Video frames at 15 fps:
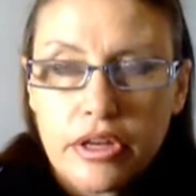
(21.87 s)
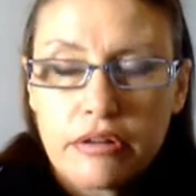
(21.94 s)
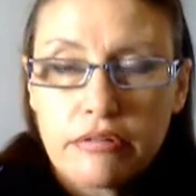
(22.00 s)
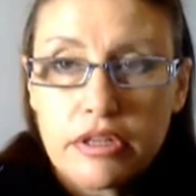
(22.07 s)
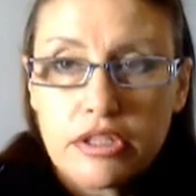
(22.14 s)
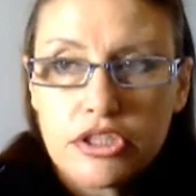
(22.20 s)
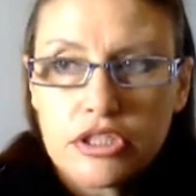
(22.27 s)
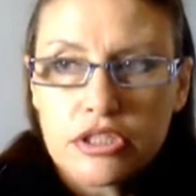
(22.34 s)

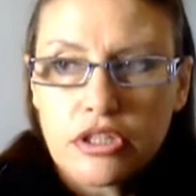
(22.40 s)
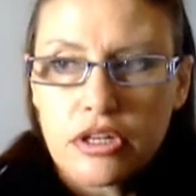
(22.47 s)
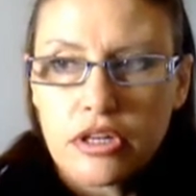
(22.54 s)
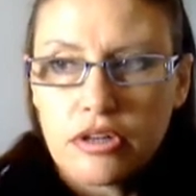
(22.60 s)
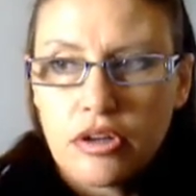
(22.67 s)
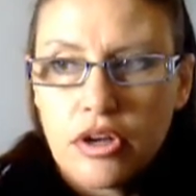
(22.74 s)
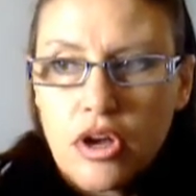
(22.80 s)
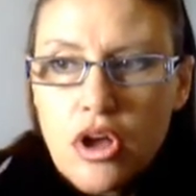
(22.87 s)
Anyway, she's got
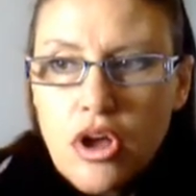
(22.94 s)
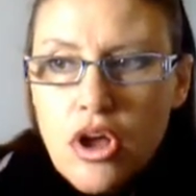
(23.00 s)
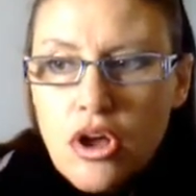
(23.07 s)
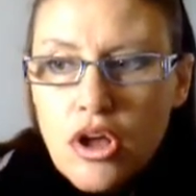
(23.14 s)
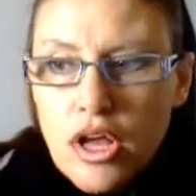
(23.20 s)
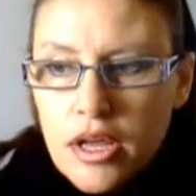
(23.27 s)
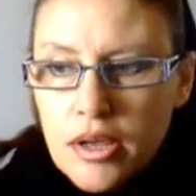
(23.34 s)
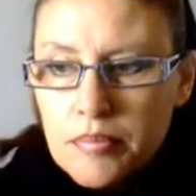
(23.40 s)
a
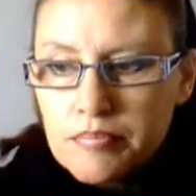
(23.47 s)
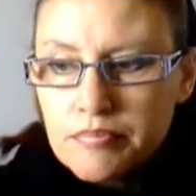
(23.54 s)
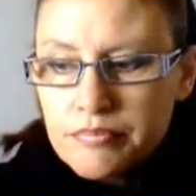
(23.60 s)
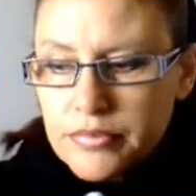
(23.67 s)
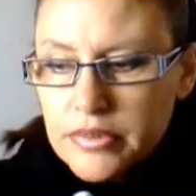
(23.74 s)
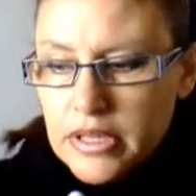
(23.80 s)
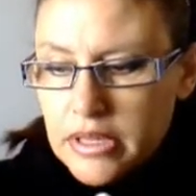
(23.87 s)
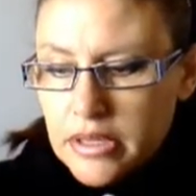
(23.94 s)

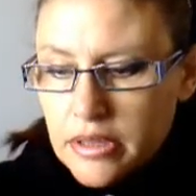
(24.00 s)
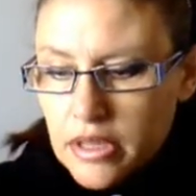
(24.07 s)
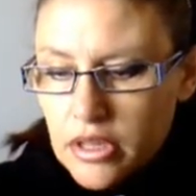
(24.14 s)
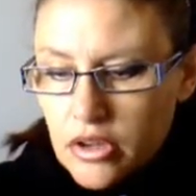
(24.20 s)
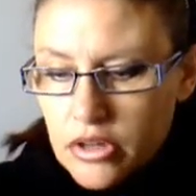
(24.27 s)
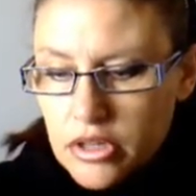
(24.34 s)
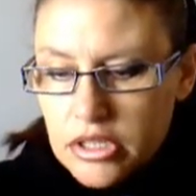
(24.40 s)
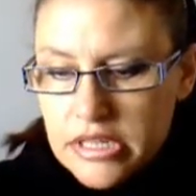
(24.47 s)

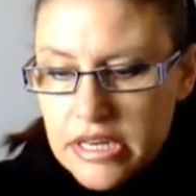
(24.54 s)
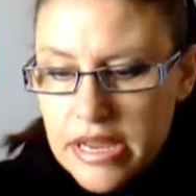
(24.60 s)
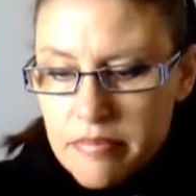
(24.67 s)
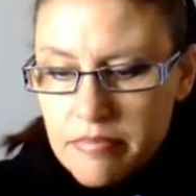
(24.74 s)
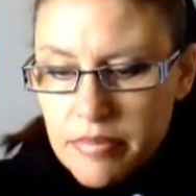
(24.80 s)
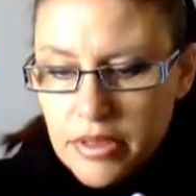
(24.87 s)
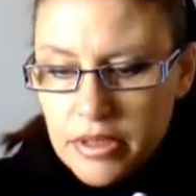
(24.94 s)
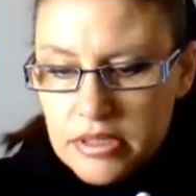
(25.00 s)
thing on her
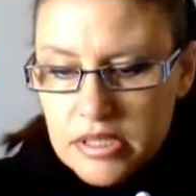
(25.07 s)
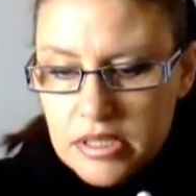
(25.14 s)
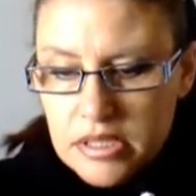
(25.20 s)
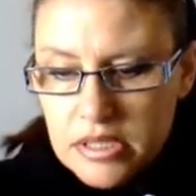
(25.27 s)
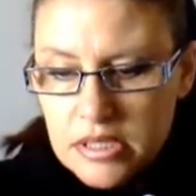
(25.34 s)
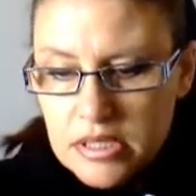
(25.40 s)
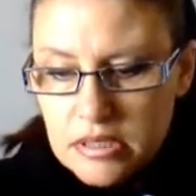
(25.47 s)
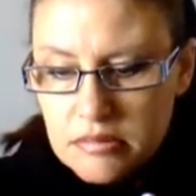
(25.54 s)
tap
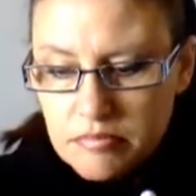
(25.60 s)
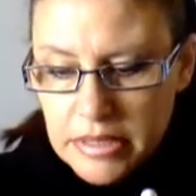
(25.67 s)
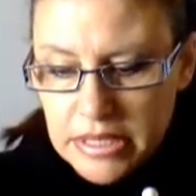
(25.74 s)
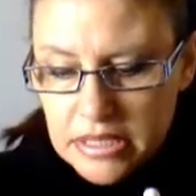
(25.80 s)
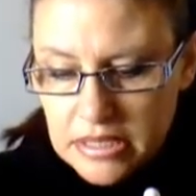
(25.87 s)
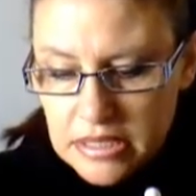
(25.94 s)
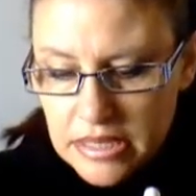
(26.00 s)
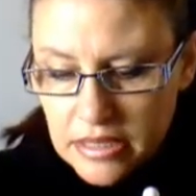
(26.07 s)
that's
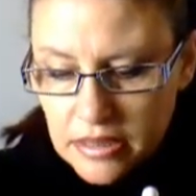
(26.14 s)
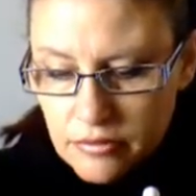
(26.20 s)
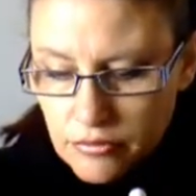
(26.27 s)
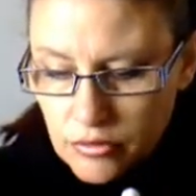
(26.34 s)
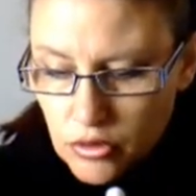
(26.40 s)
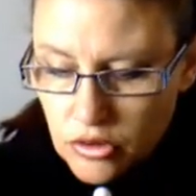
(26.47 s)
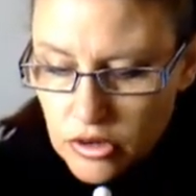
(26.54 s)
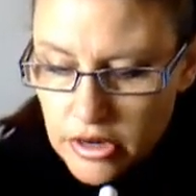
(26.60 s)
meant to take the
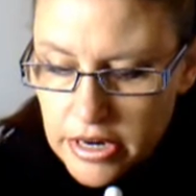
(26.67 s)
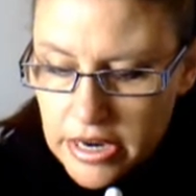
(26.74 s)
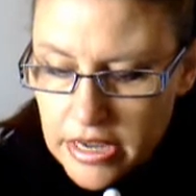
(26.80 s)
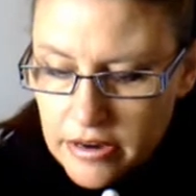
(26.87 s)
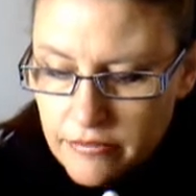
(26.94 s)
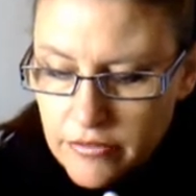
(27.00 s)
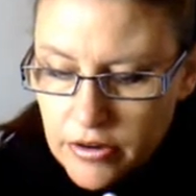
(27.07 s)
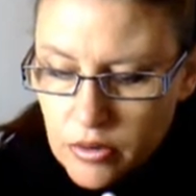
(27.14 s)
fluoride
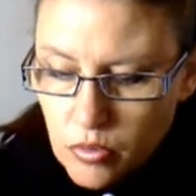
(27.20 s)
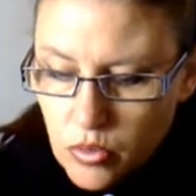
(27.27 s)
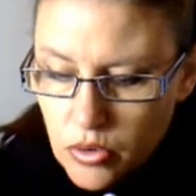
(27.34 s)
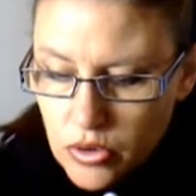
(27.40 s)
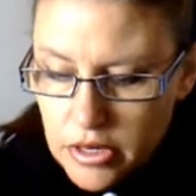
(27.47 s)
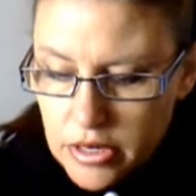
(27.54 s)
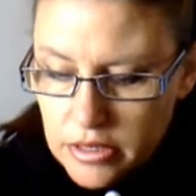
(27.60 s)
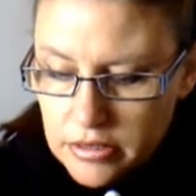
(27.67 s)
out of her
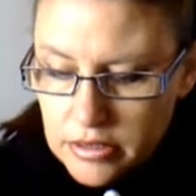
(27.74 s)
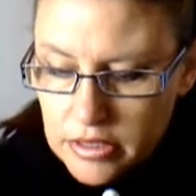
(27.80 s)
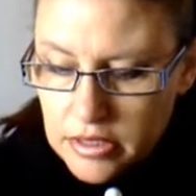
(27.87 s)
water.